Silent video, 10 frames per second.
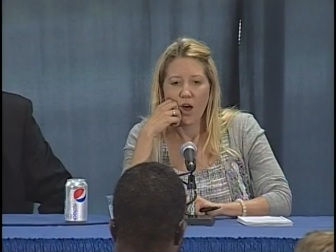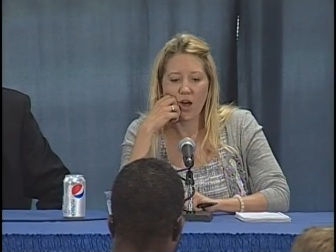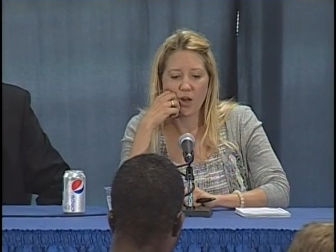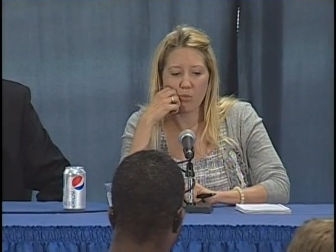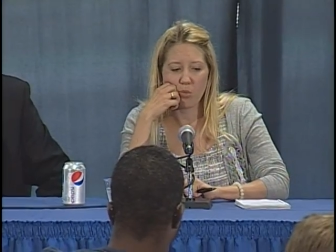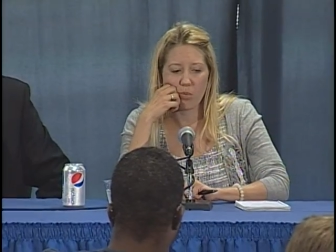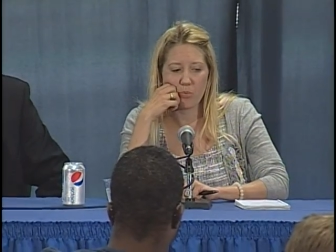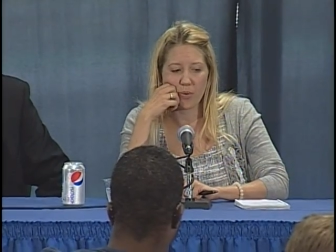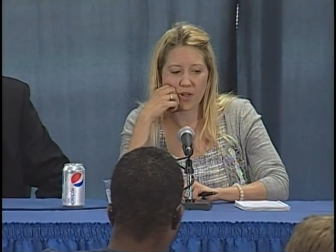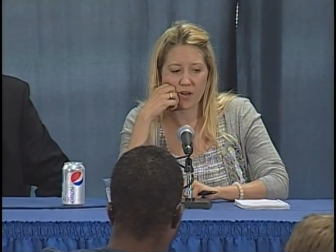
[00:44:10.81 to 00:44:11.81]
Um,
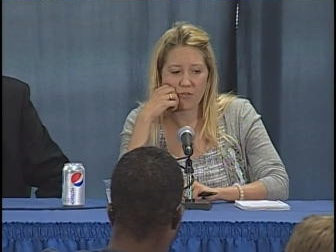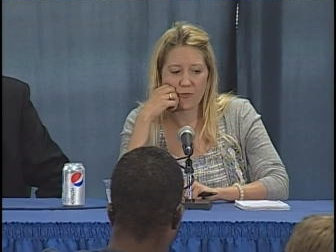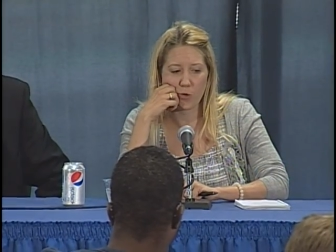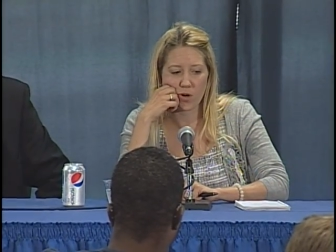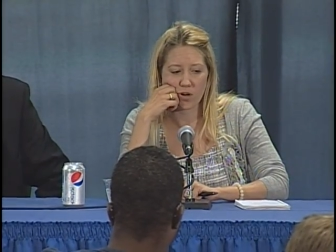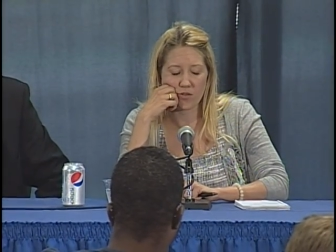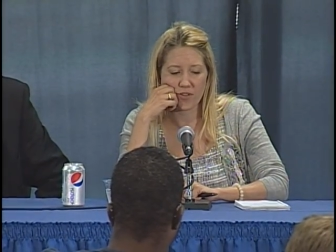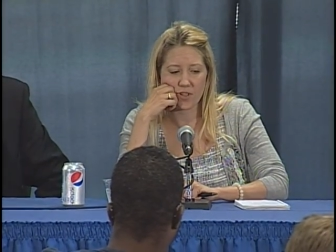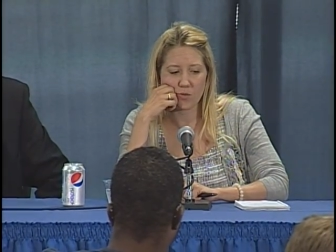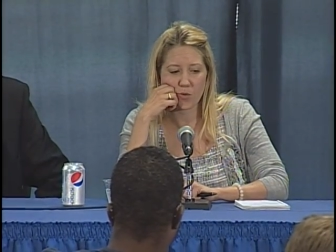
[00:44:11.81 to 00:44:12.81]
but for
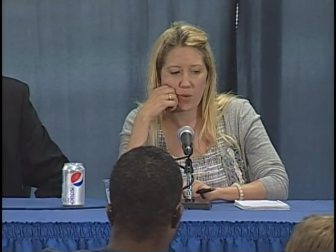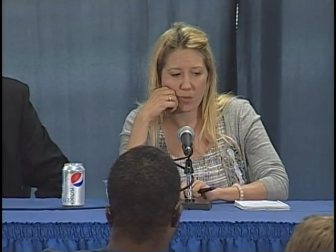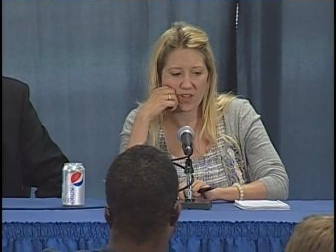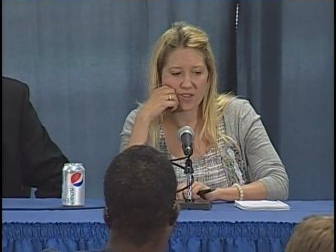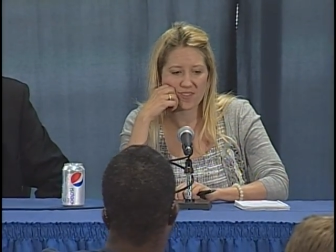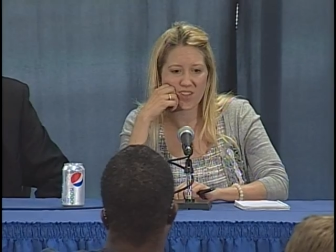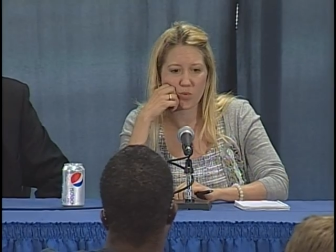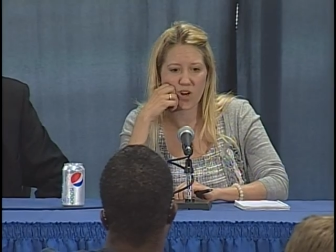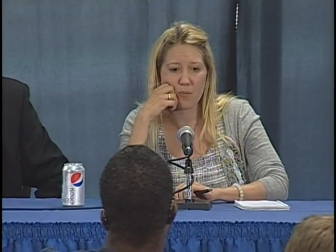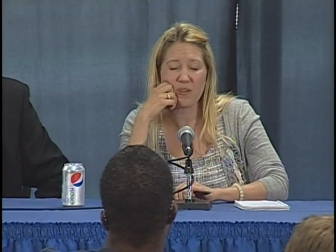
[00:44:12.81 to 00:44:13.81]
the Republicans, there
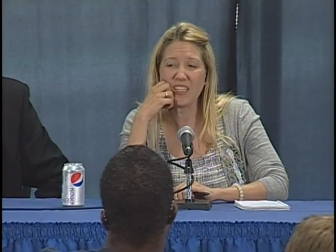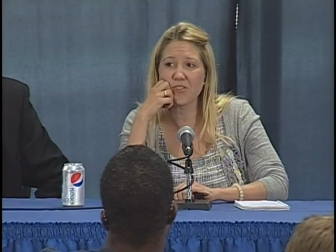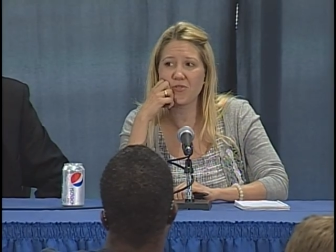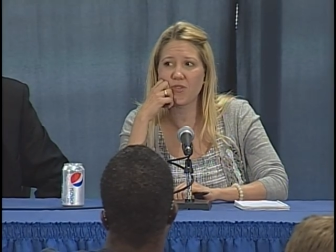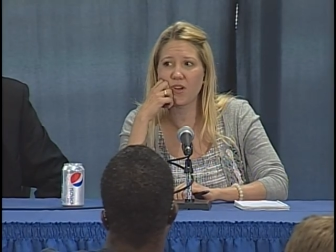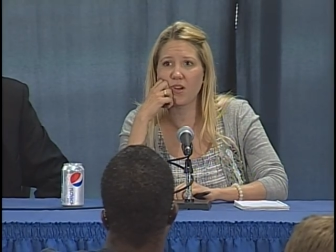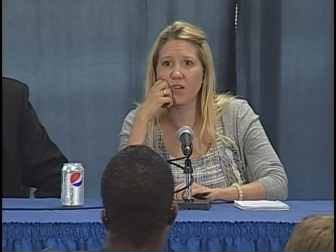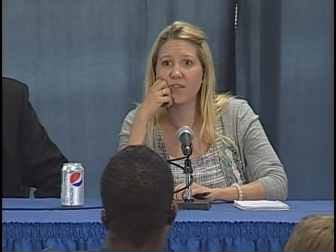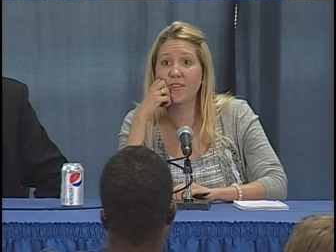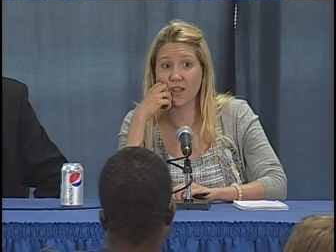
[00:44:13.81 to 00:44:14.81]
were, I believe, a
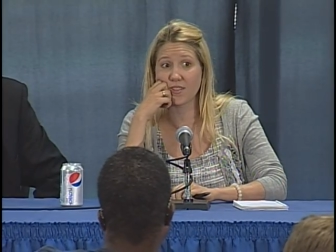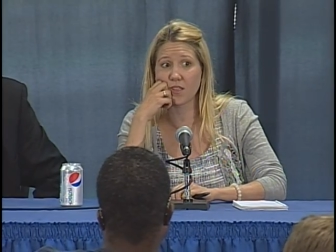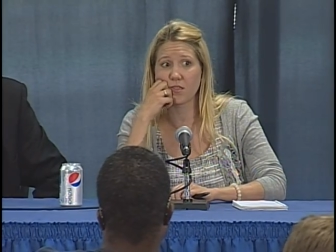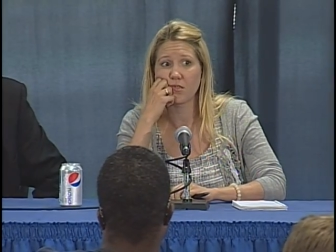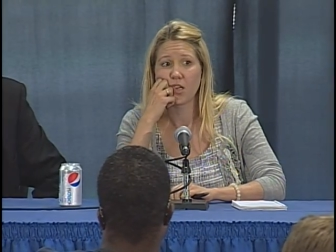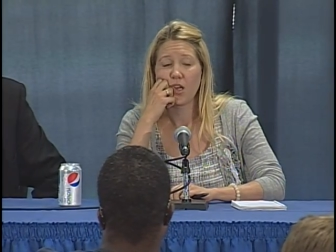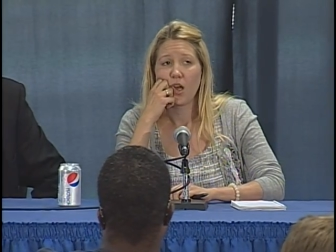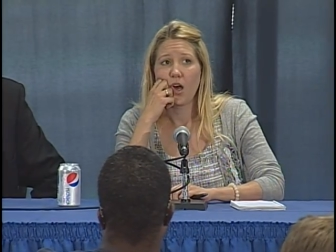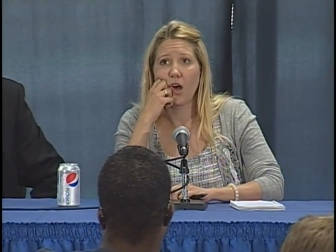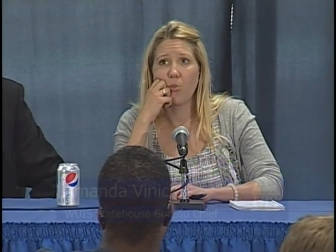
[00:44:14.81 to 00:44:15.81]
dozen
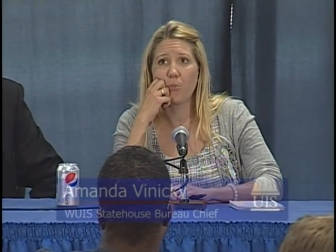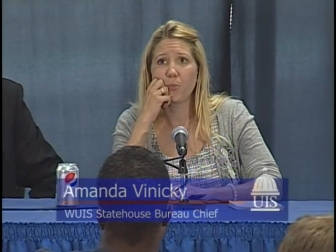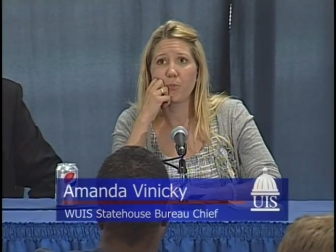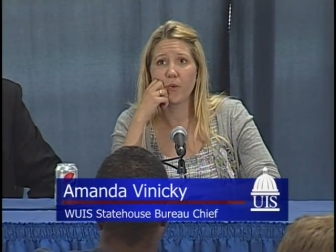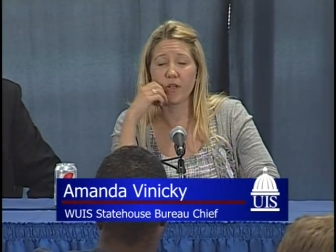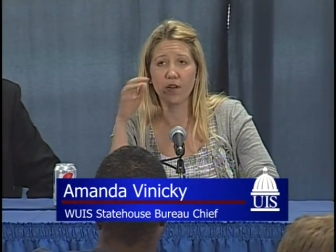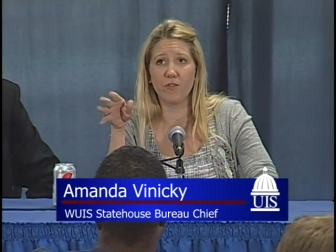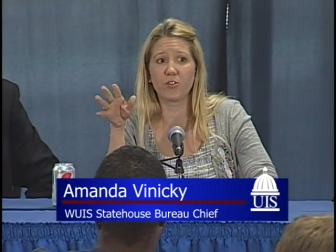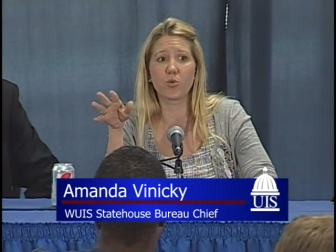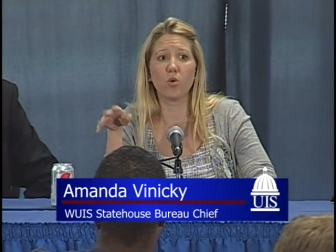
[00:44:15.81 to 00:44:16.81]

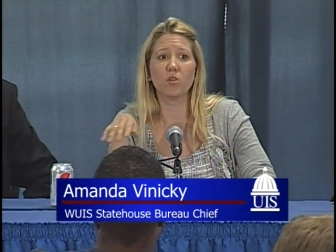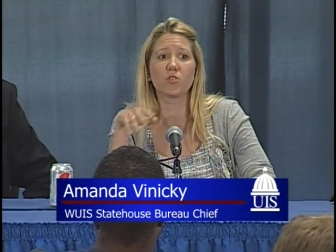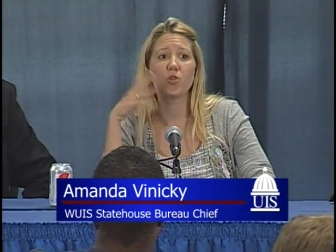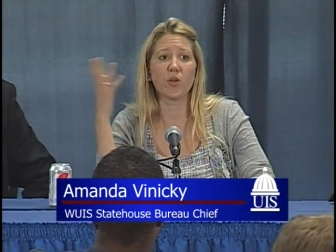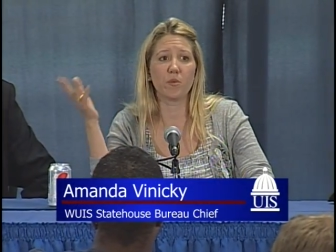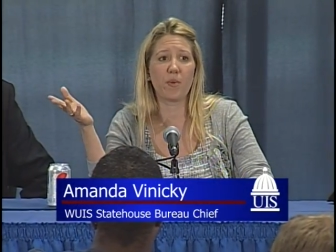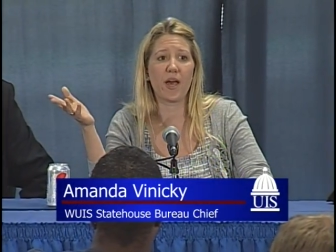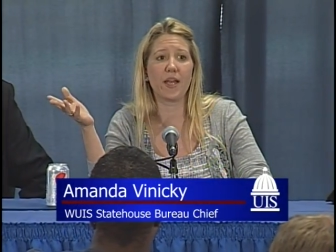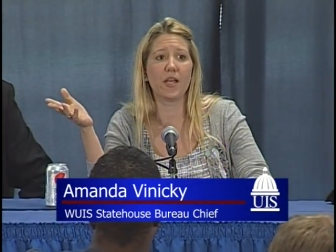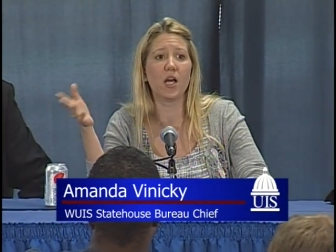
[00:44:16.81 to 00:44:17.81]
individuals who had
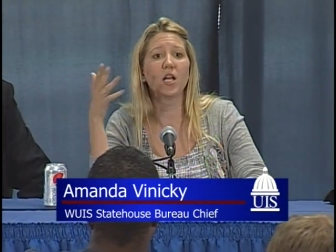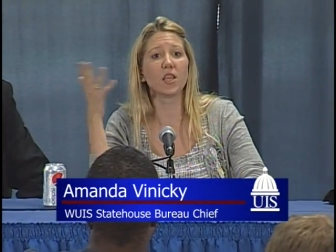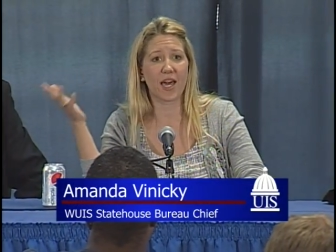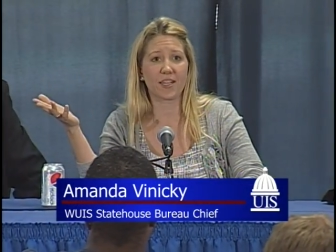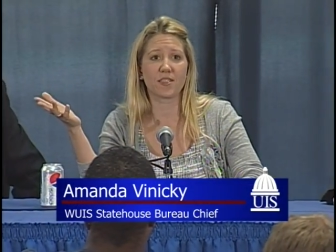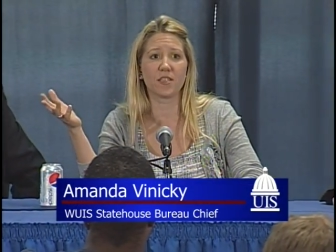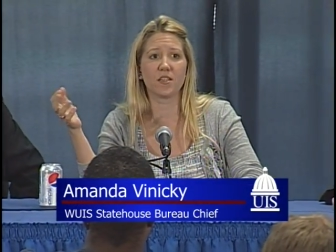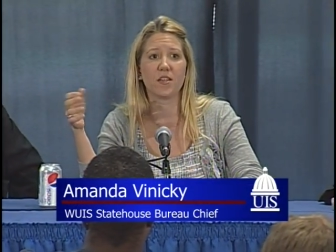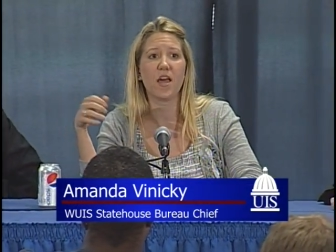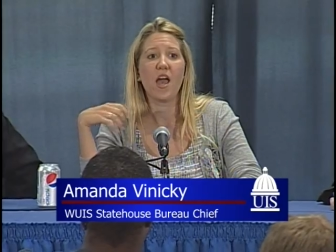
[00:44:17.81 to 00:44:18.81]
been
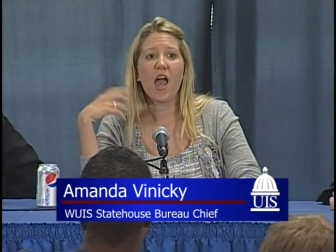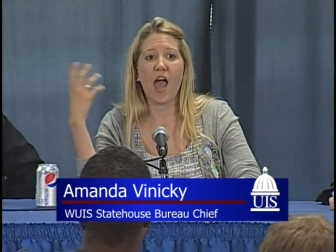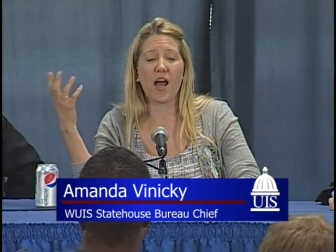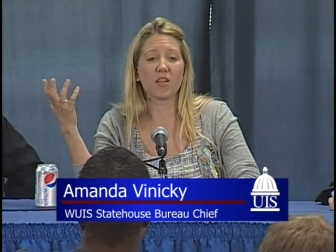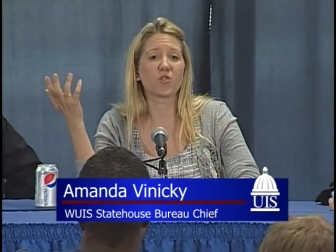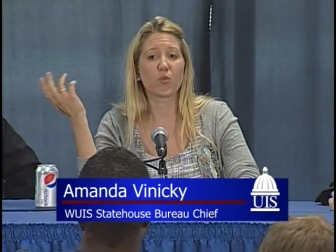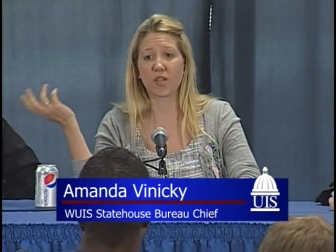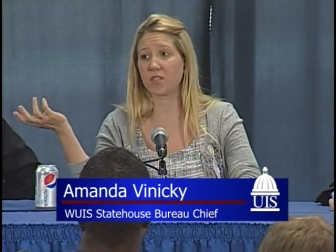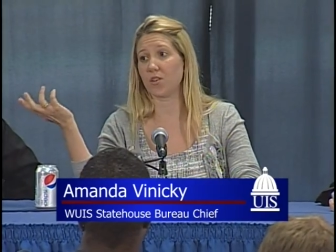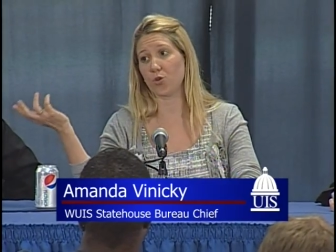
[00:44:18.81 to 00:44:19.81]
elected as Rick
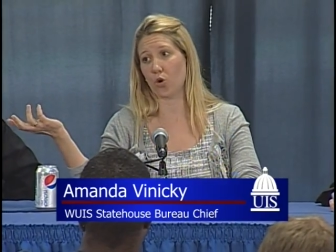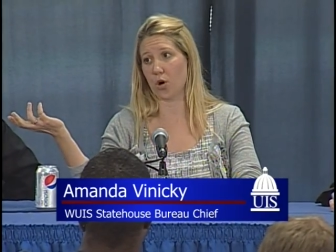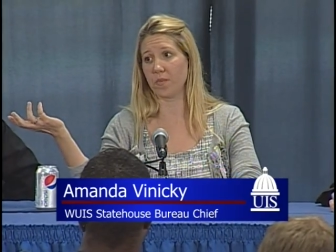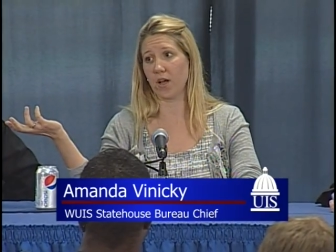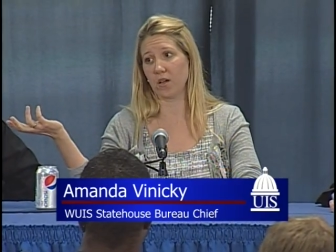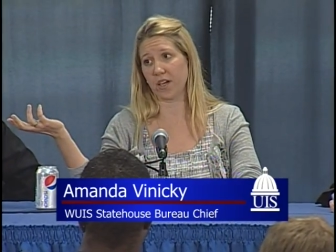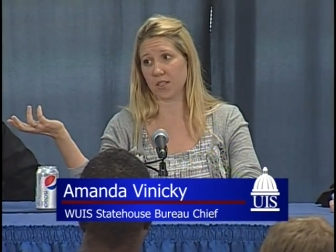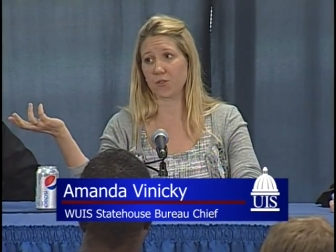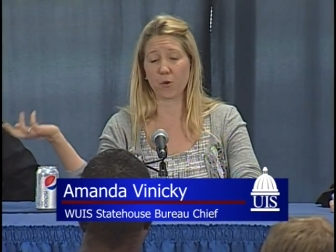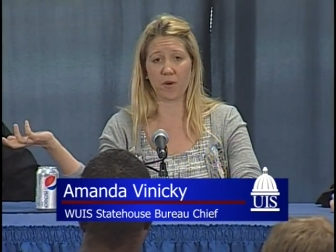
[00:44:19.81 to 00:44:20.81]
Santorum
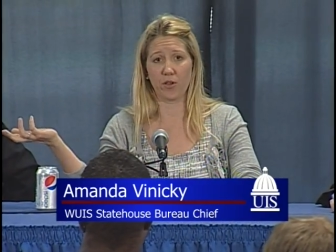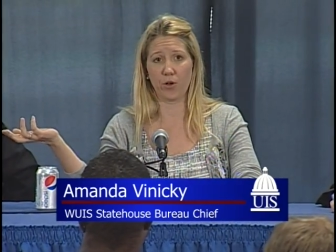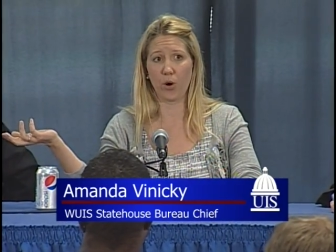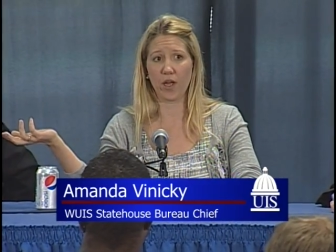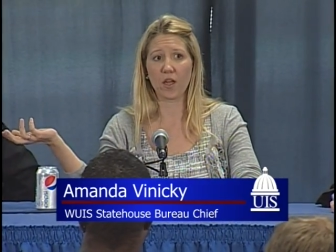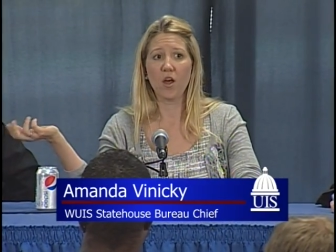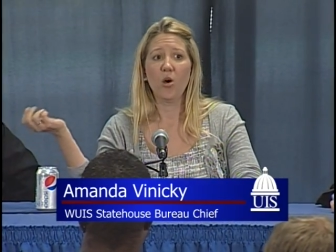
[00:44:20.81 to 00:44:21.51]
delegates from Illinois.